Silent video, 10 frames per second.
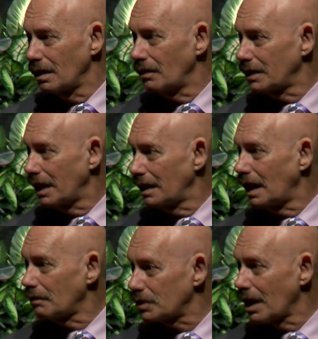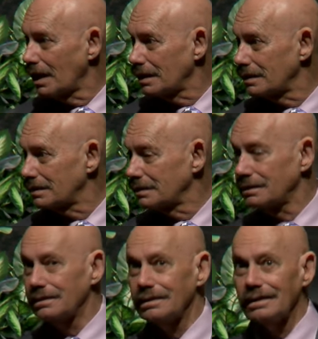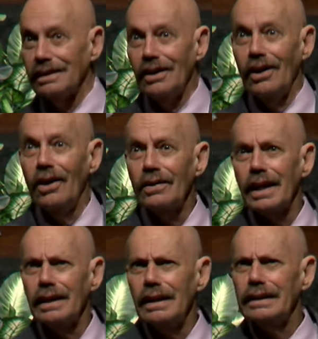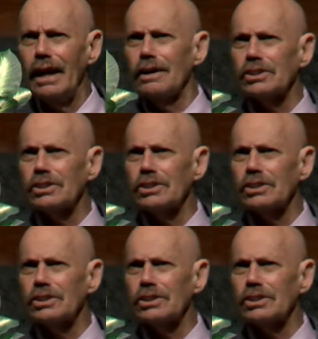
Okay, I'm trying. Okay, there are